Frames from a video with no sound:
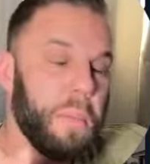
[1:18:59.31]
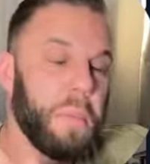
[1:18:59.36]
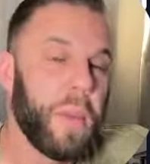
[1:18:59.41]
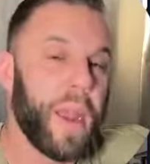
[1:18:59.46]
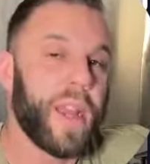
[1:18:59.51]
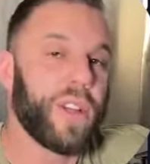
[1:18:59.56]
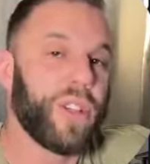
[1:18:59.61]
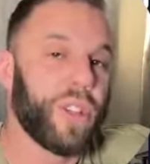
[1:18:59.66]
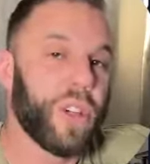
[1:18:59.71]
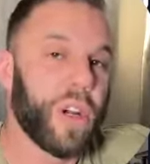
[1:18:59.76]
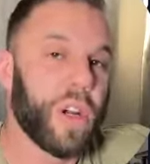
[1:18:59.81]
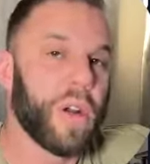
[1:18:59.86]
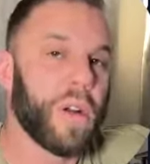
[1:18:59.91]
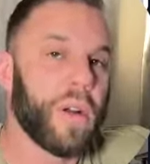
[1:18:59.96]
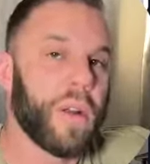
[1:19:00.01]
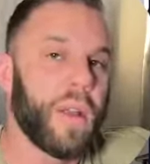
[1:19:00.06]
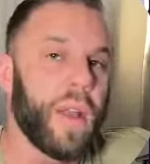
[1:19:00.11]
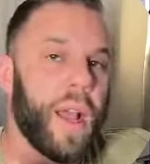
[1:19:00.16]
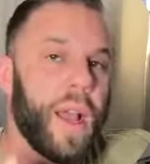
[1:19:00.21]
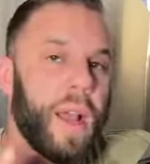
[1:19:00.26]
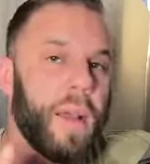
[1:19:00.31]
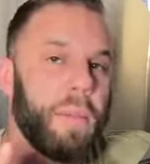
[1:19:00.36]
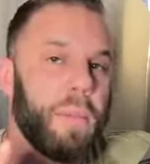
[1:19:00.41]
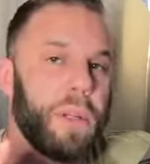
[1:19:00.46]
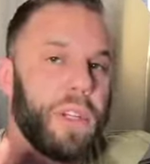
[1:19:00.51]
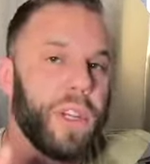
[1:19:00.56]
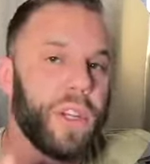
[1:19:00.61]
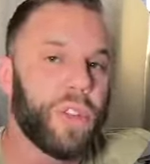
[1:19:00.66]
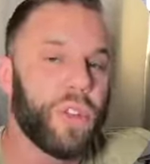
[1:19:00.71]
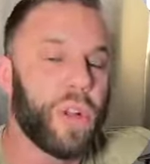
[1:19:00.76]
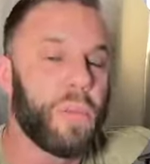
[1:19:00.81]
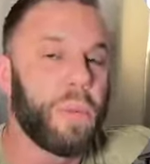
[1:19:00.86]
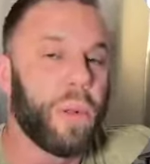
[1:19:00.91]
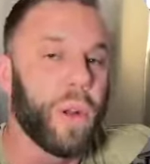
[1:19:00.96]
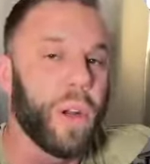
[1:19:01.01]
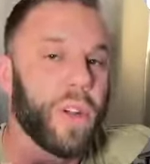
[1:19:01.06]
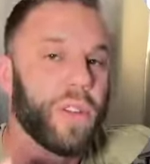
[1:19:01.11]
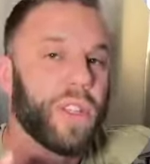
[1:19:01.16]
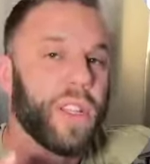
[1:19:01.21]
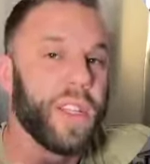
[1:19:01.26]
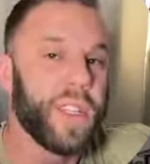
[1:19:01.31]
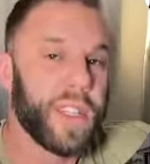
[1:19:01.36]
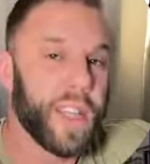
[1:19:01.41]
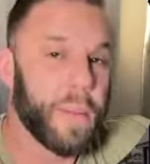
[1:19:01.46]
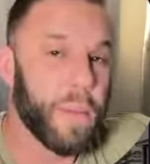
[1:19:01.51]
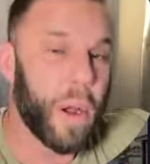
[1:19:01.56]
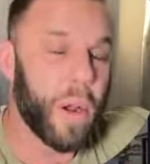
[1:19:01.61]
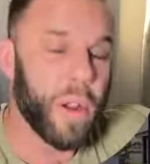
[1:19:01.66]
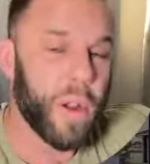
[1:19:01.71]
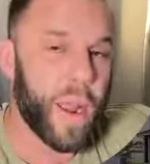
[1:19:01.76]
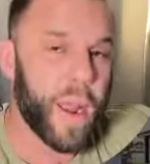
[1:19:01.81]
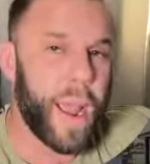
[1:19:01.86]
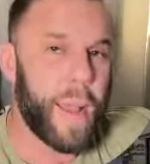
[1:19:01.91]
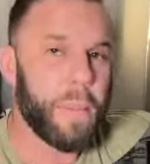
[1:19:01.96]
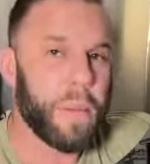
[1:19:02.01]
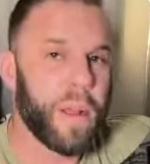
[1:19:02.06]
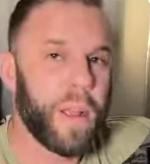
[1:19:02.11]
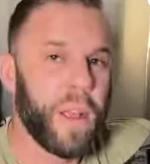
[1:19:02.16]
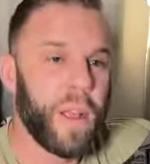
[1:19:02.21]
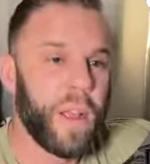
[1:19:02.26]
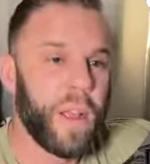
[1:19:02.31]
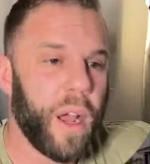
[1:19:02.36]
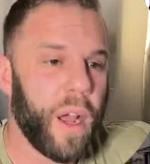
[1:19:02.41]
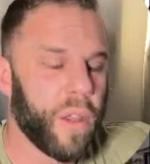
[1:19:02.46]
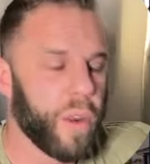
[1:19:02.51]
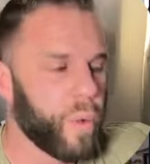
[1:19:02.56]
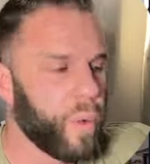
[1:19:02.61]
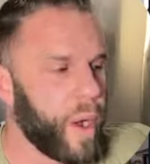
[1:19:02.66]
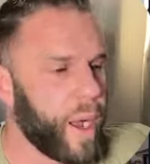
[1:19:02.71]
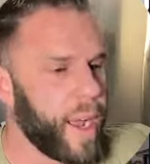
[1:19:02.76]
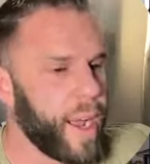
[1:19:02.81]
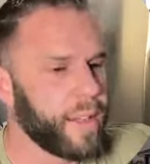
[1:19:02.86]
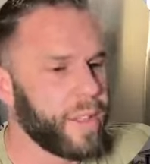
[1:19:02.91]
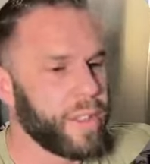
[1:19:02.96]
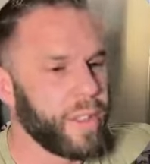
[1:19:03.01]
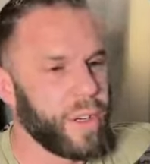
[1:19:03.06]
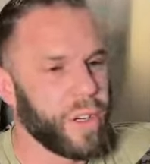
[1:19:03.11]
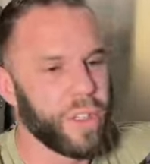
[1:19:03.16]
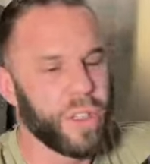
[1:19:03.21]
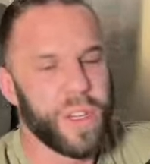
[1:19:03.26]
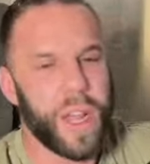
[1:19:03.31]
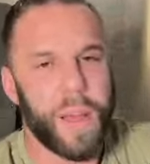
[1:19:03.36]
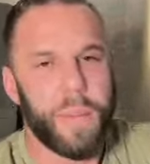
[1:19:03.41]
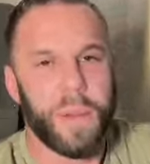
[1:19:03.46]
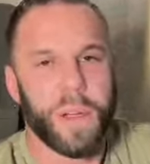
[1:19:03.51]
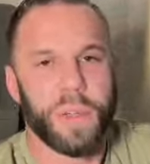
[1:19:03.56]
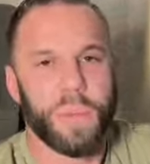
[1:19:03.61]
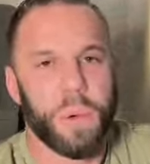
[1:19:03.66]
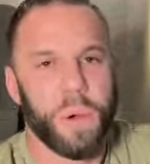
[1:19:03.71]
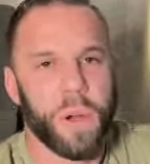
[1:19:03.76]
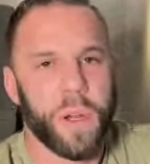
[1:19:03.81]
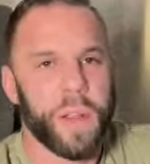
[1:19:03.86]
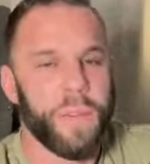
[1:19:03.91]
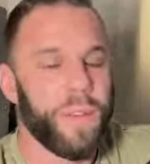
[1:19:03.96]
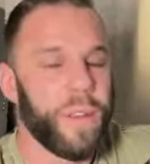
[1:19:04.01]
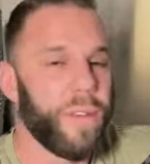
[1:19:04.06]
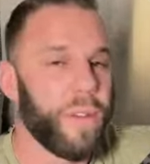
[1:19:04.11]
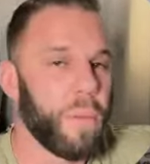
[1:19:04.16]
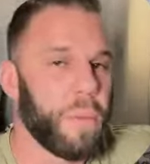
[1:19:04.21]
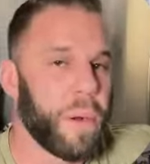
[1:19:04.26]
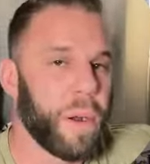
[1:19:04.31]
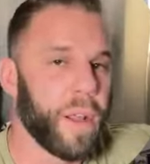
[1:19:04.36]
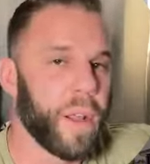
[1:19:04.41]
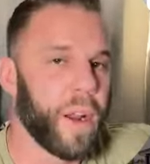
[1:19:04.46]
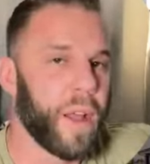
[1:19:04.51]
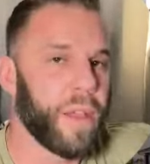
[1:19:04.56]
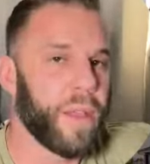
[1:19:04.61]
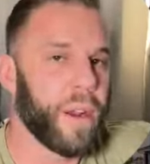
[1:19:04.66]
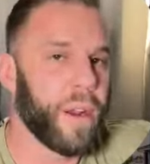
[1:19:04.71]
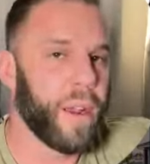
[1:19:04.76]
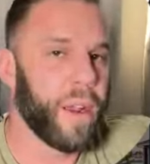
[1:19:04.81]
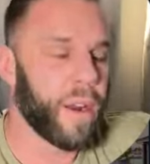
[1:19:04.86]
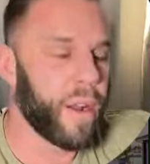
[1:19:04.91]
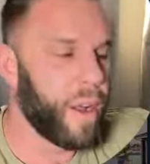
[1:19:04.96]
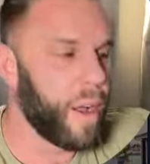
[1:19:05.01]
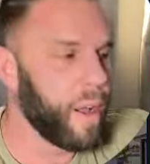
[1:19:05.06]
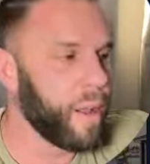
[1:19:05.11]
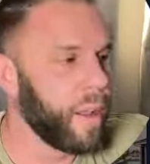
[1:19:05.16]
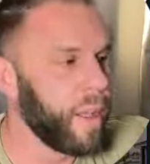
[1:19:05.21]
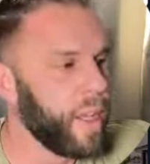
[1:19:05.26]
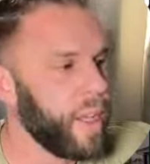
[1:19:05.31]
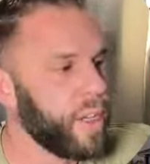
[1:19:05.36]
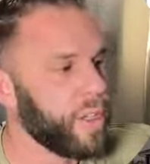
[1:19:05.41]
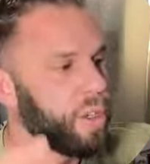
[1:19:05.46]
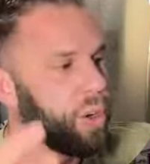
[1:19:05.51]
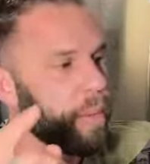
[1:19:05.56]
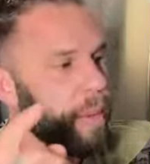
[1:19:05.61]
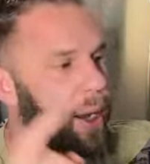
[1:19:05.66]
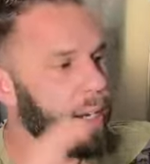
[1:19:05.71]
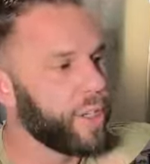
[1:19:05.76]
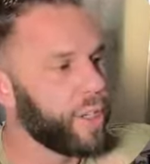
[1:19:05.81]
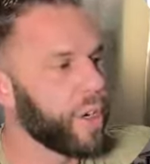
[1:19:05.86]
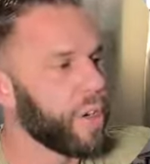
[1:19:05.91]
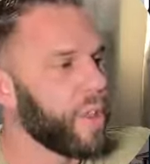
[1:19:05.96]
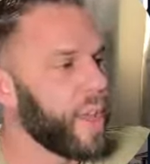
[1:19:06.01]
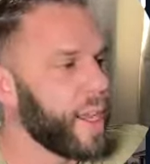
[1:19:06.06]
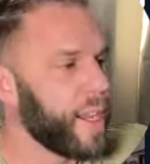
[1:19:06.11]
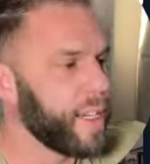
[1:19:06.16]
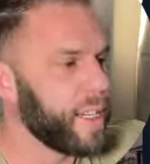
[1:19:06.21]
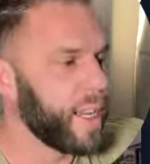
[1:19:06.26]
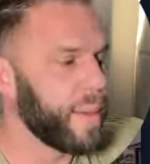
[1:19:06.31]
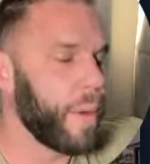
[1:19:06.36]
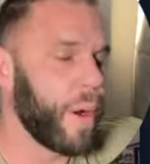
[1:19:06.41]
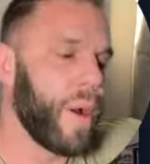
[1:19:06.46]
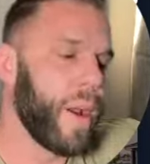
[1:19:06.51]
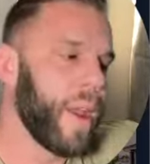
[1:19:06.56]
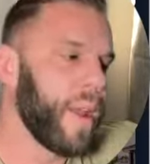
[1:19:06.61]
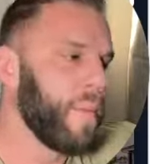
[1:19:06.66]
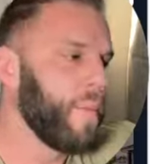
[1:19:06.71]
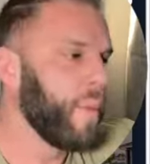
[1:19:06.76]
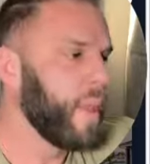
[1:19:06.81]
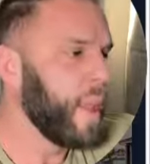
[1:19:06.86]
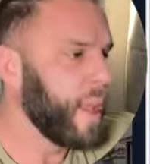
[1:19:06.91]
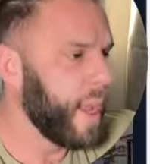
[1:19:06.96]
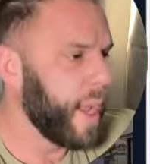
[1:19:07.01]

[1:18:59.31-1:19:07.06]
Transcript: Make sure uh, potential employers can demo your app Otherwise, there's not much point of even putting on there at all. So make sure they can demo it.